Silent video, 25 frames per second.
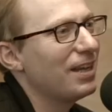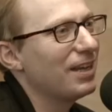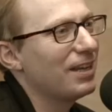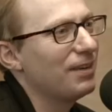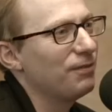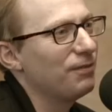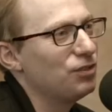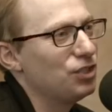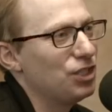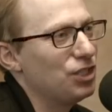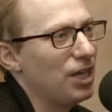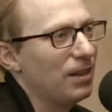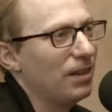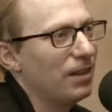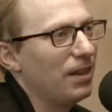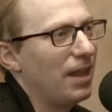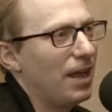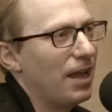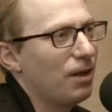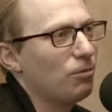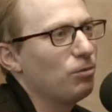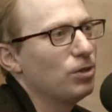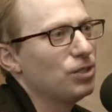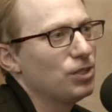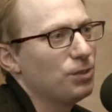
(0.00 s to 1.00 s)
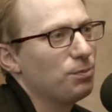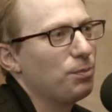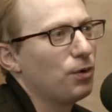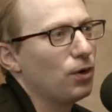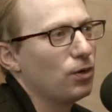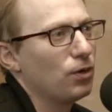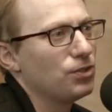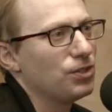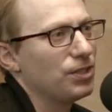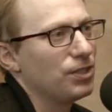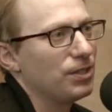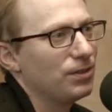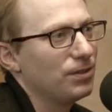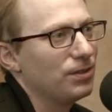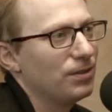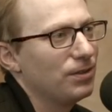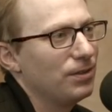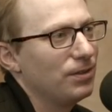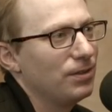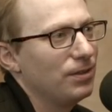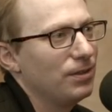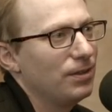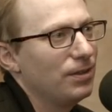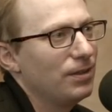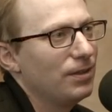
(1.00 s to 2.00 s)
if jet lag was a person.
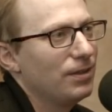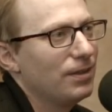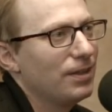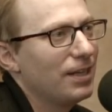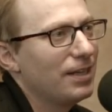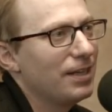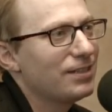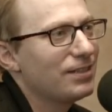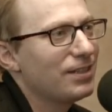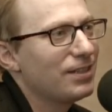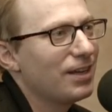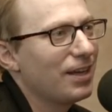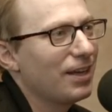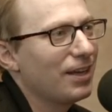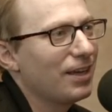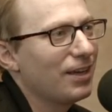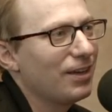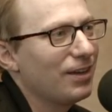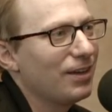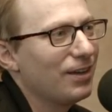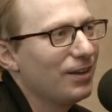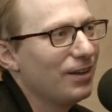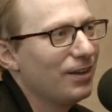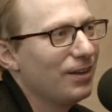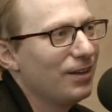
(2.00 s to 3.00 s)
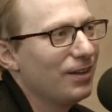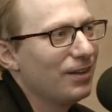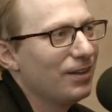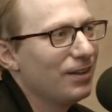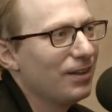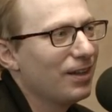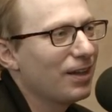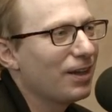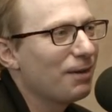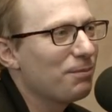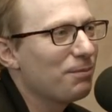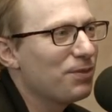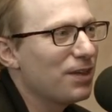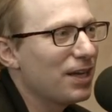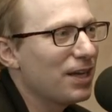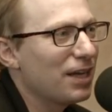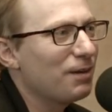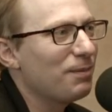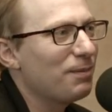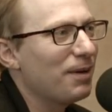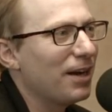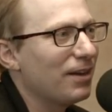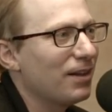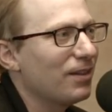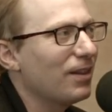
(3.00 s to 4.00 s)
That's like, I'm thinking
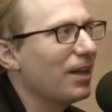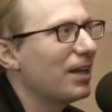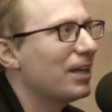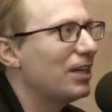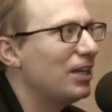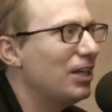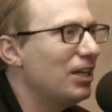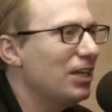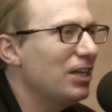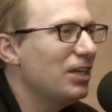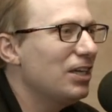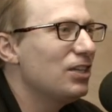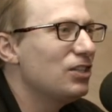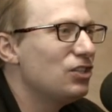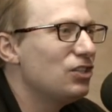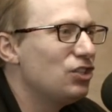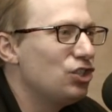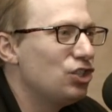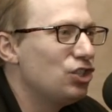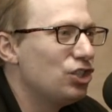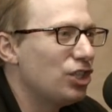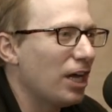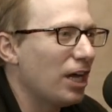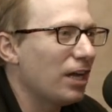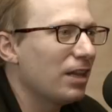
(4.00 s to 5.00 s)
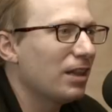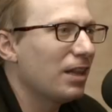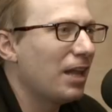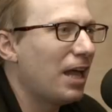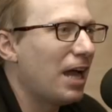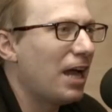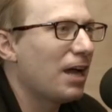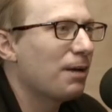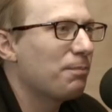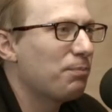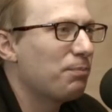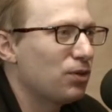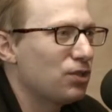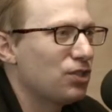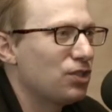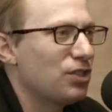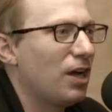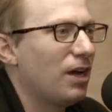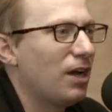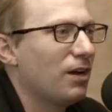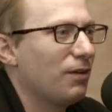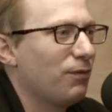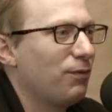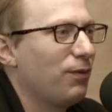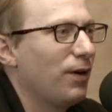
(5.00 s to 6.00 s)
about it. Like, he is jet lag
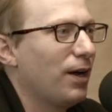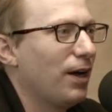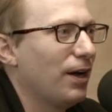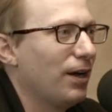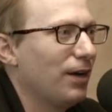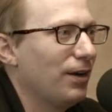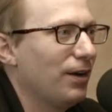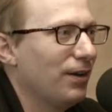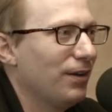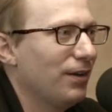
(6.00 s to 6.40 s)
personified.